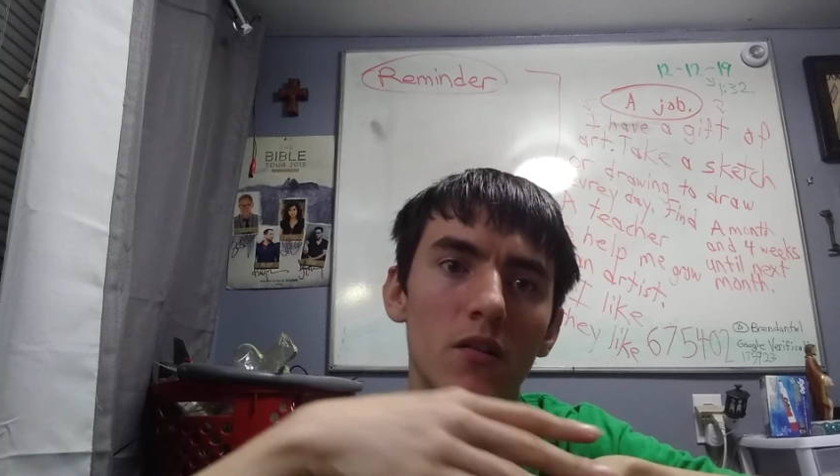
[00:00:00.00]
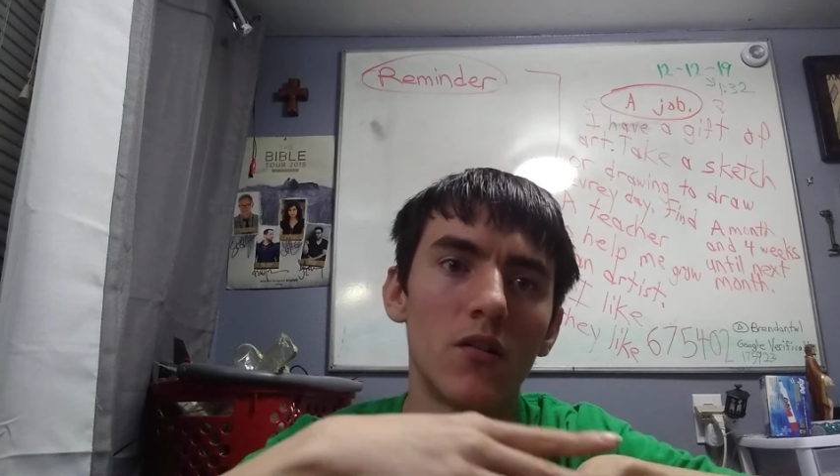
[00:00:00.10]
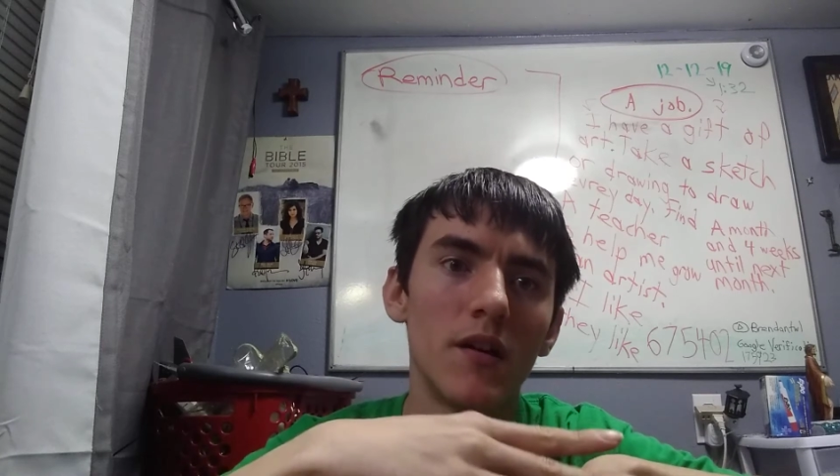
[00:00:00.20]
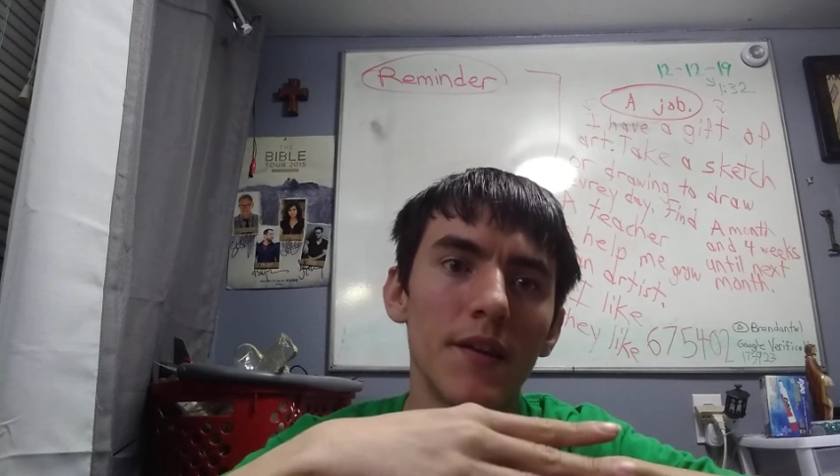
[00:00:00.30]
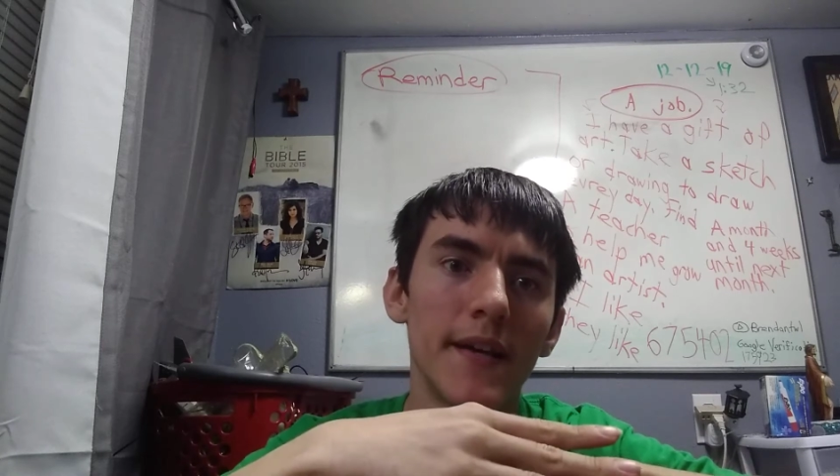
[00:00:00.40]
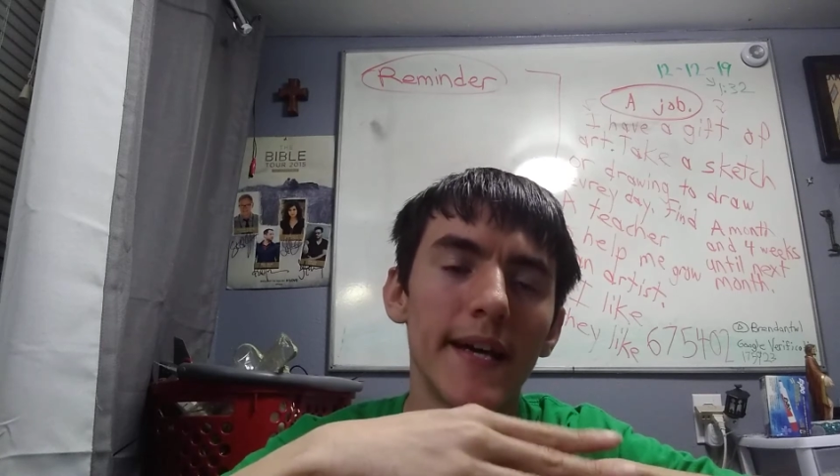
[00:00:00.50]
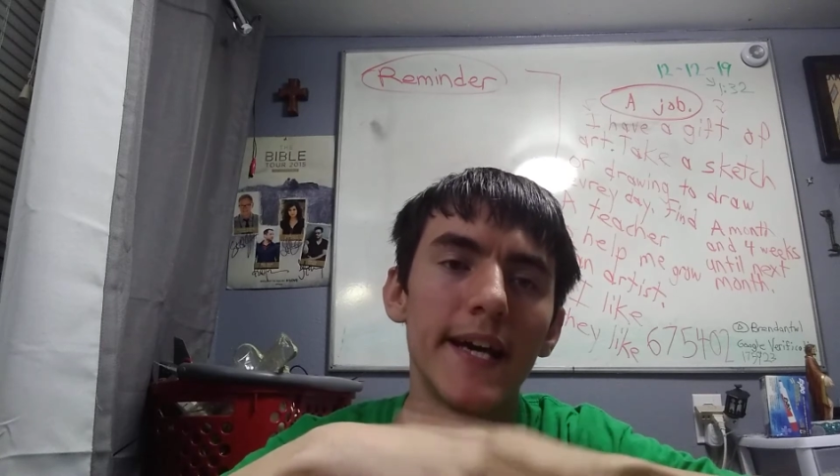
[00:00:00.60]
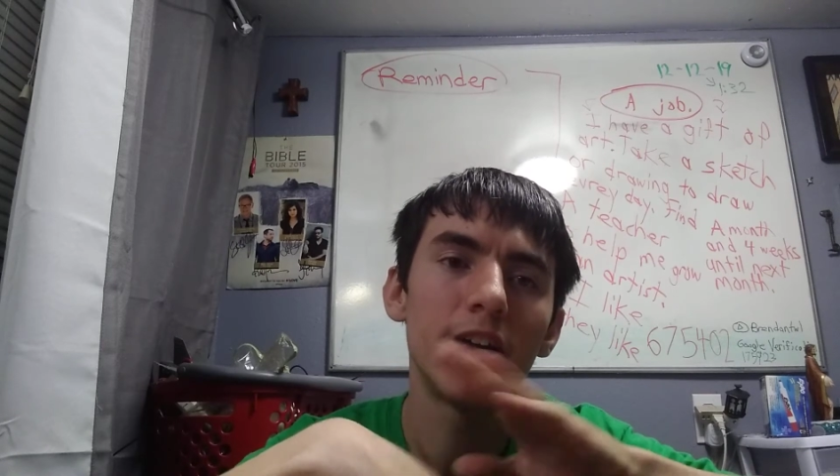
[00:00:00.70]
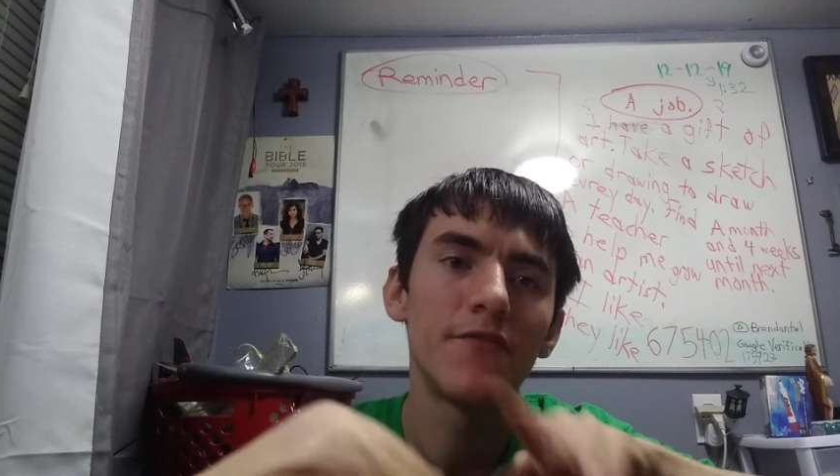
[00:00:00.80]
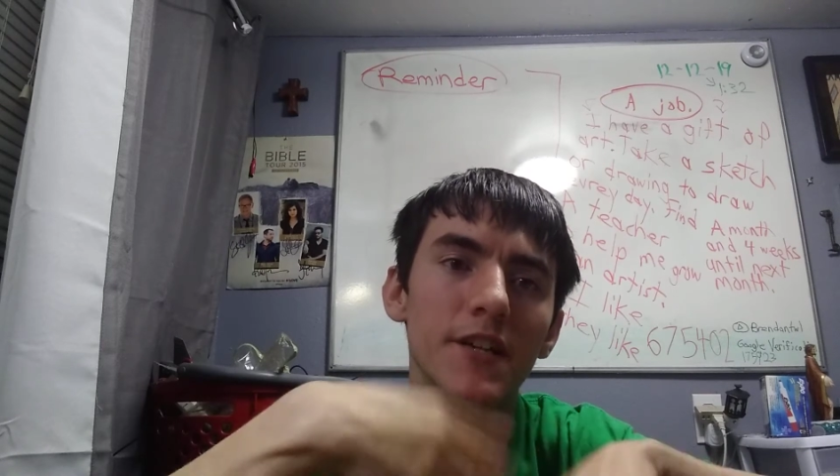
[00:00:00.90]
on the
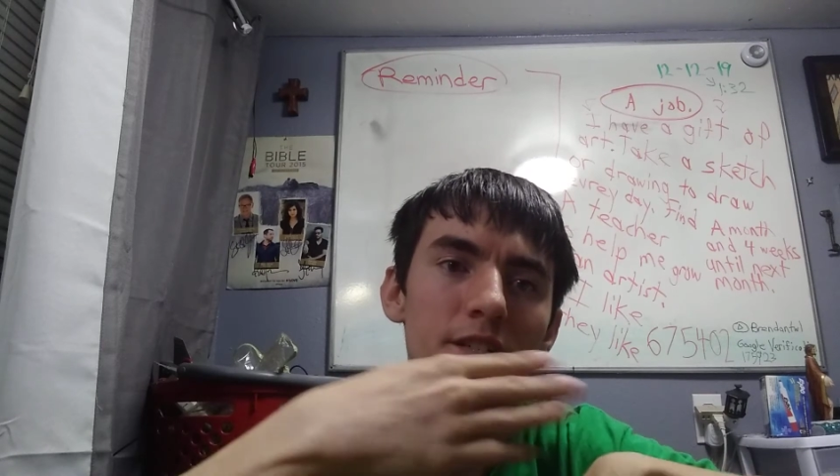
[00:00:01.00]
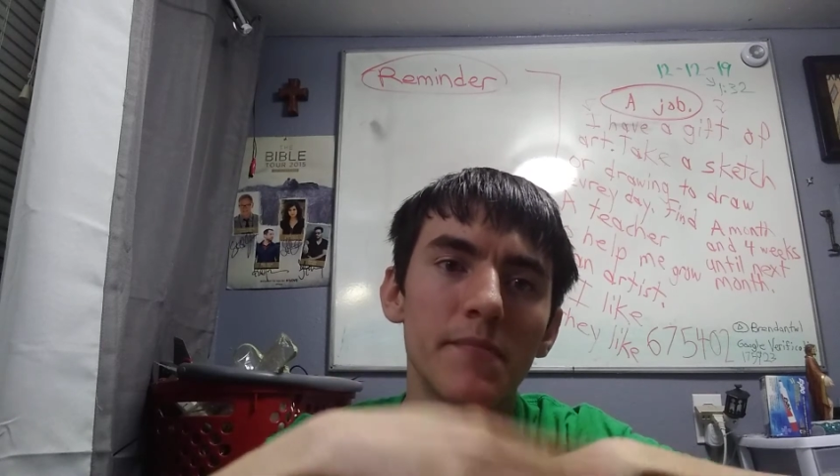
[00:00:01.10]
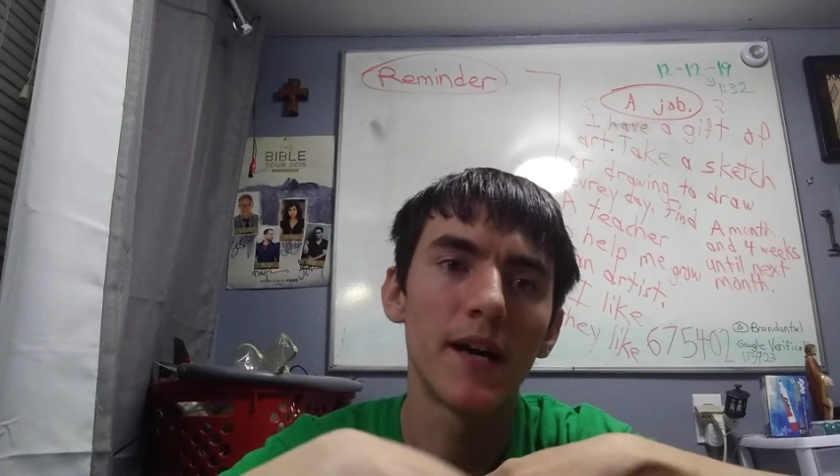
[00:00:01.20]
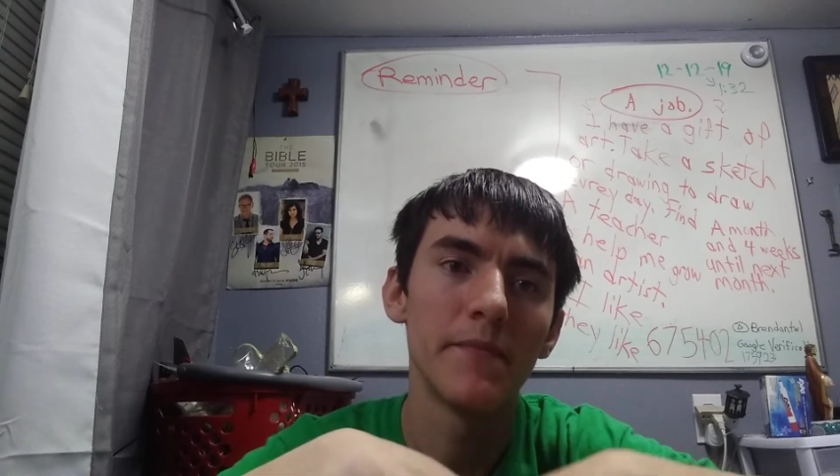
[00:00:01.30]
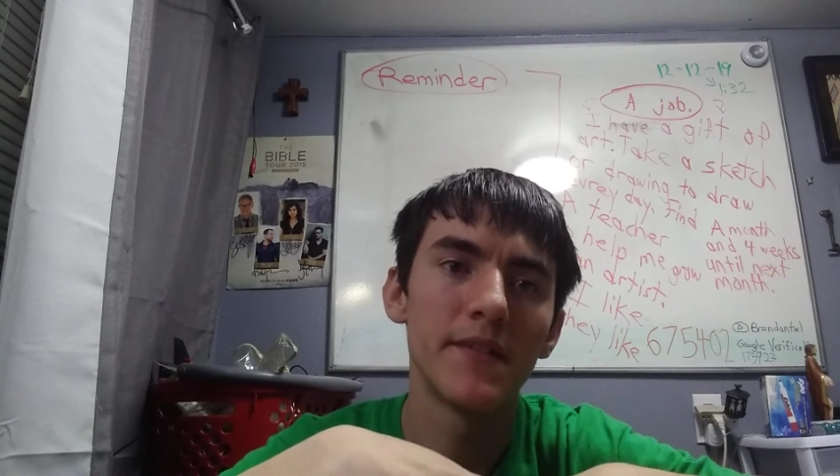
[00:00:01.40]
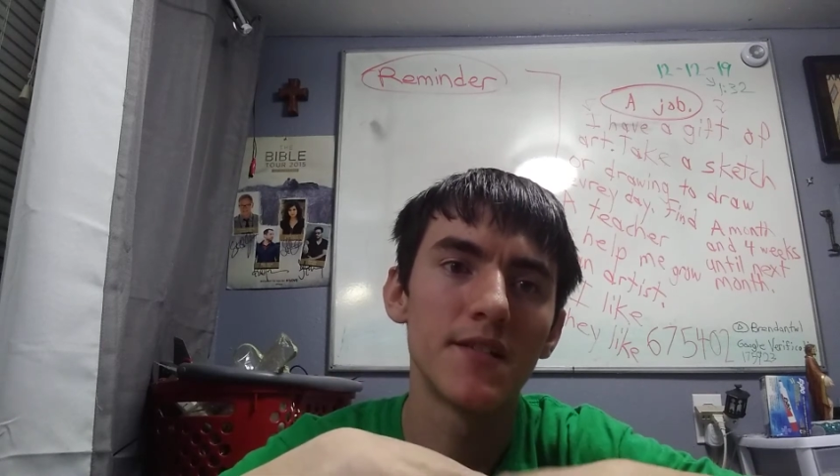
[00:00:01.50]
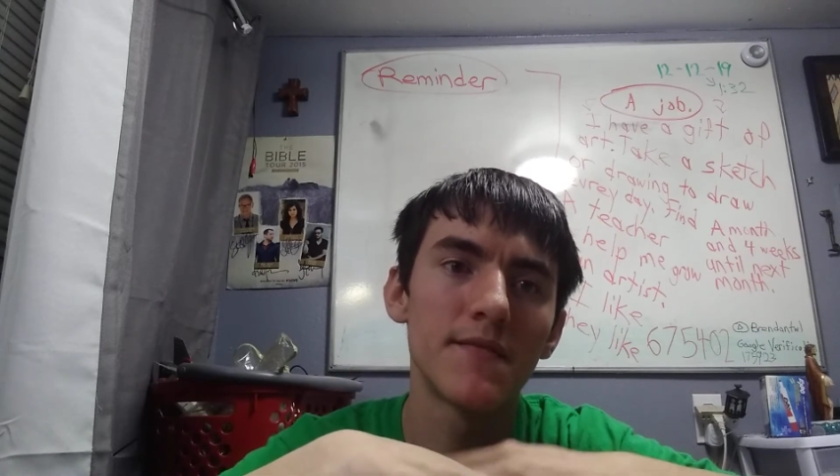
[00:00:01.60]
antifreeze pipe to